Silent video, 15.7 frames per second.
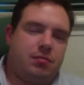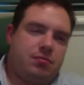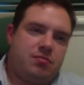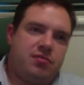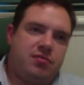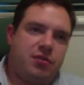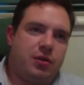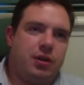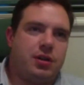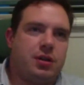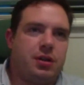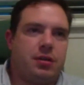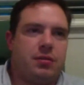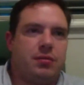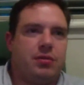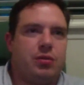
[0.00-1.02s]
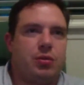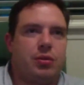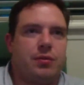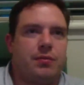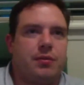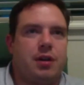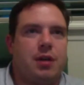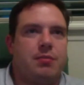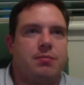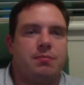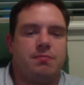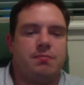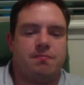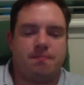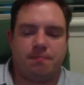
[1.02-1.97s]
for it to sort of
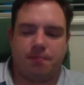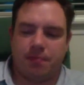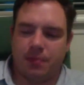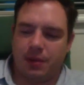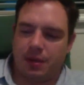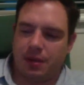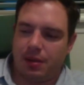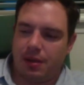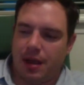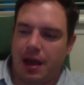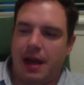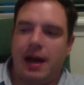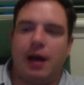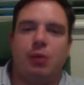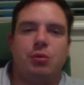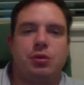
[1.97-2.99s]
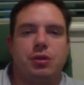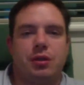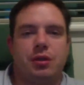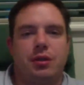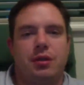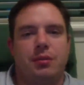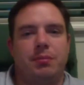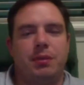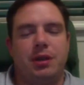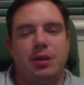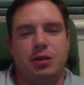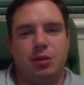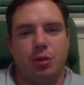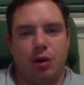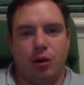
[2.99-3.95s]
come out, because
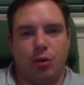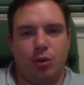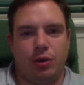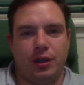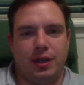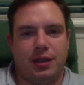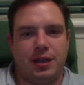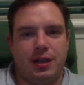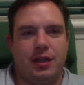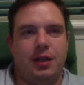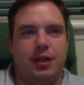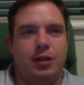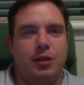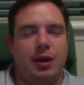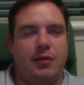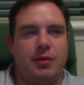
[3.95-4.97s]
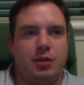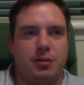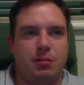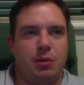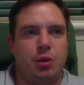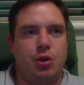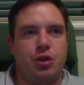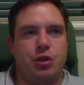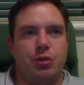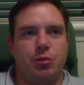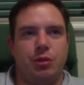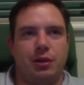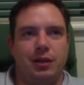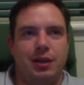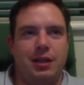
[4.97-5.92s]
you are holding it together. Then you have this emotional
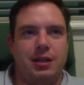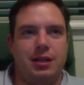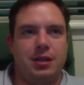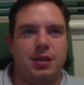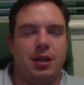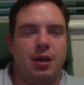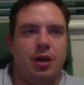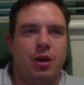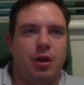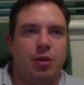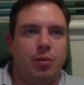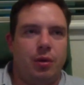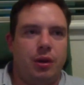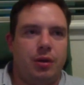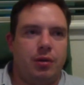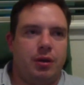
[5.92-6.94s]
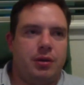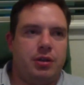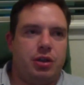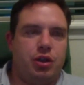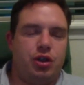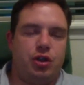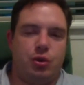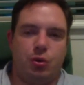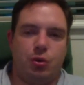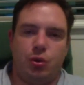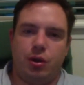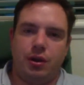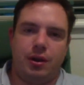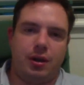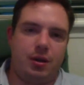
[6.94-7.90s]
release, whether it's
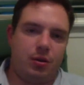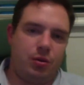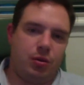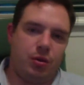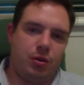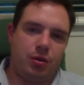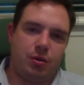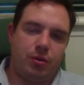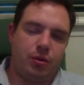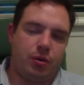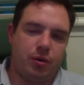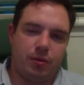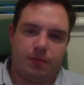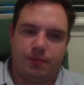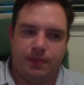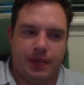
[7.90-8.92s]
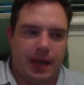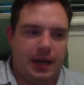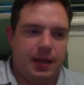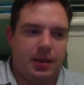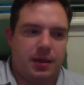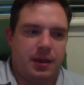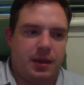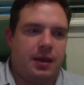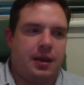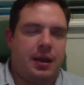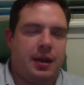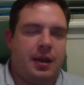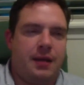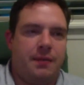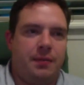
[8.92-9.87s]
joy or anything,
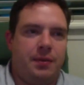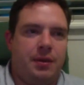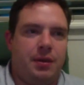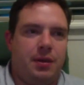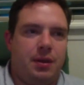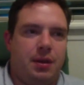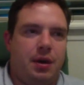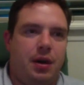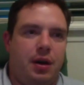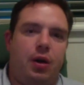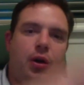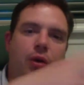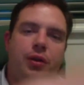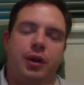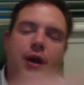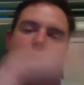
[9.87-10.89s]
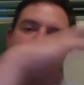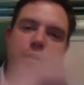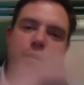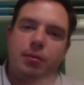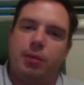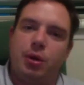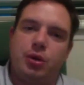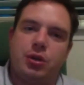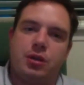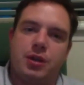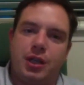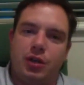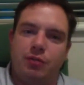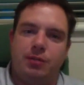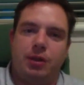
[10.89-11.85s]
and all the other emotions that
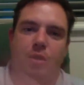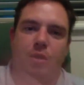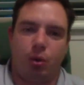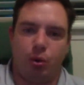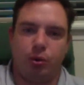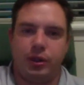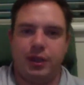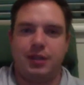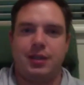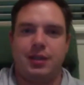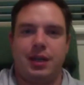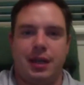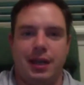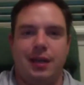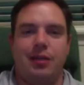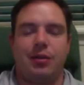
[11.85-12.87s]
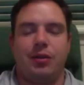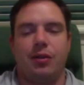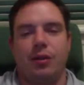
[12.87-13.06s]
you've been holding together